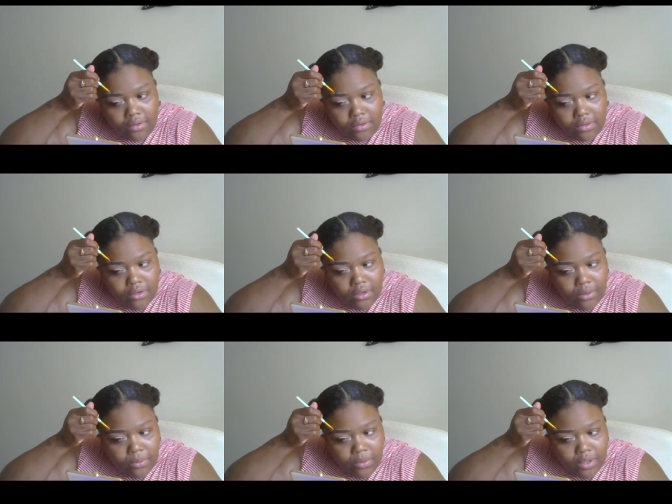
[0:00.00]

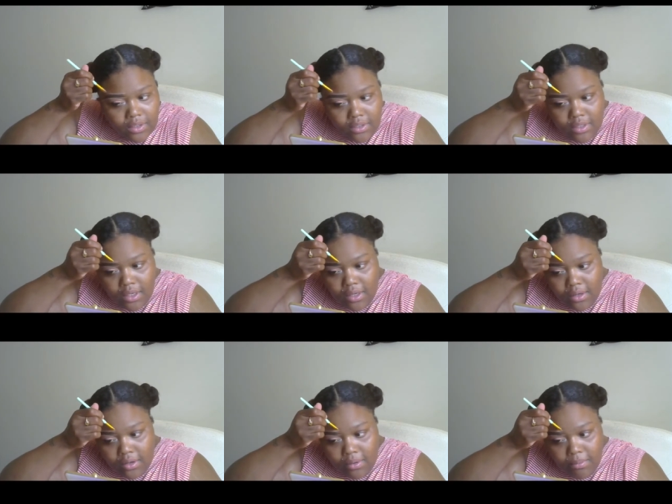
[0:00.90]
do the
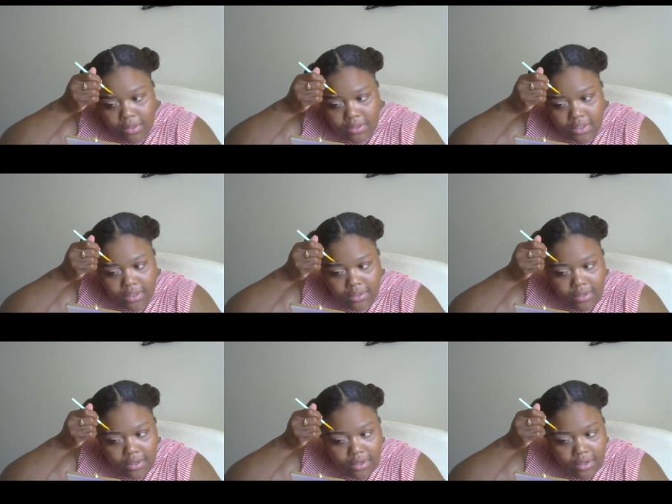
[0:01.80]
same exact
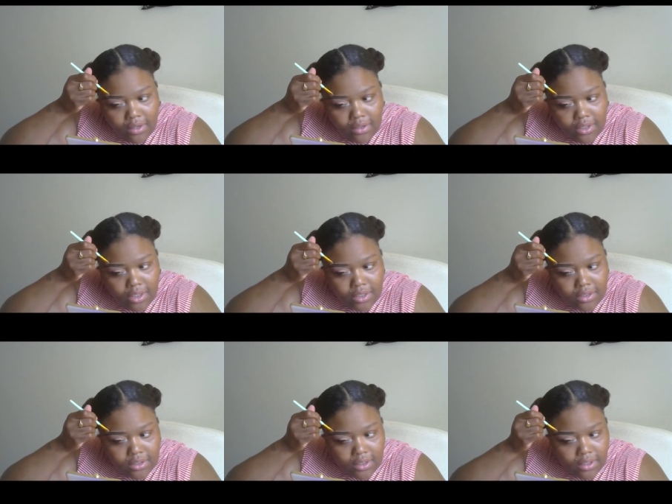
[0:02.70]
thing,
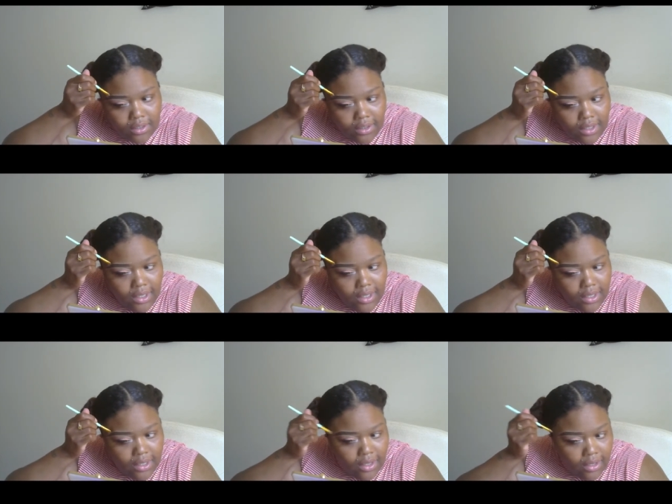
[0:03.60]
just
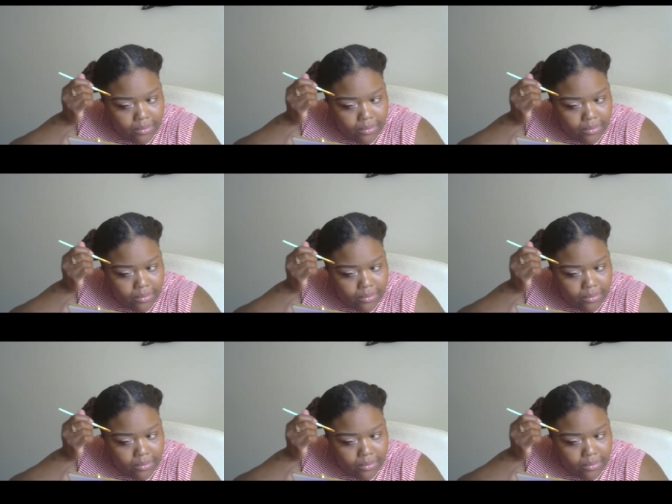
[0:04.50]
clean it up.